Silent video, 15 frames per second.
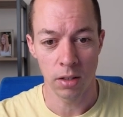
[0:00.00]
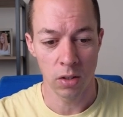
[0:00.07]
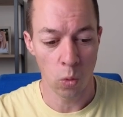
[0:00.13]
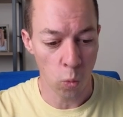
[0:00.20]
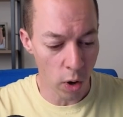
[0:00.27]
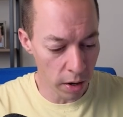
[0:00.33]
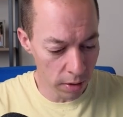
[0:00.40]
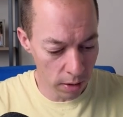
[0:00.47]
to
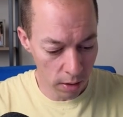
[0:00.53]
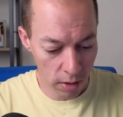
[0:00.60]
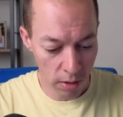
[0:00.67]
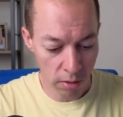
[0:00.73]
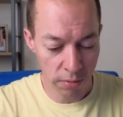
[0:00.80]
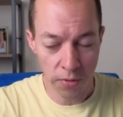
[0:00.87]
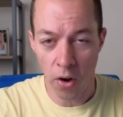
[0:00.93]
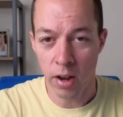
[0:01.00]
one,
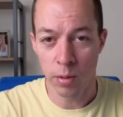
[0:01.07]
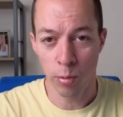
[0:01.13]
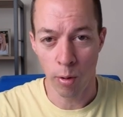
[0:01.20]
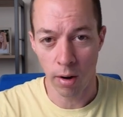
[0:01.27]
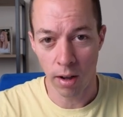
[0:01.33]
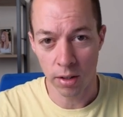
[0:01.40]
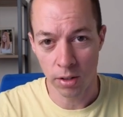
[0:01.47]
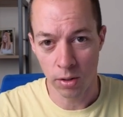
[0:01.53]
find
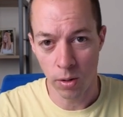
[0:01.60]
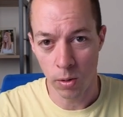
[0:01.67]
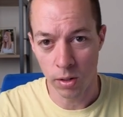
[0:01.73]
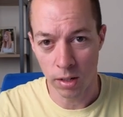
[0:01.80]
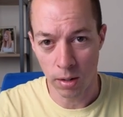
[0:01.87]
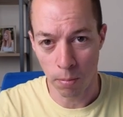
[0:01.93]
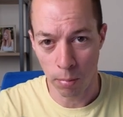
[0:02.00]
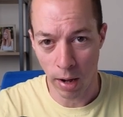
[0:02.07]
products
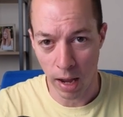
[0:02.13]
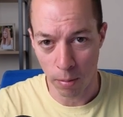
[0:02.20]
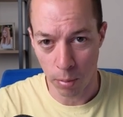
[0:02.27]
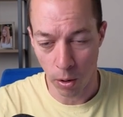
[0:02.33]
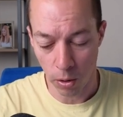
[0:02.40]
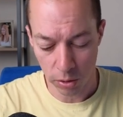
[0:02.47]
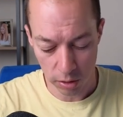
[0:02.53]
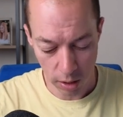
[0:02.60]
using Black
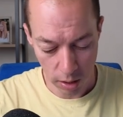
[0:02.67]
Box,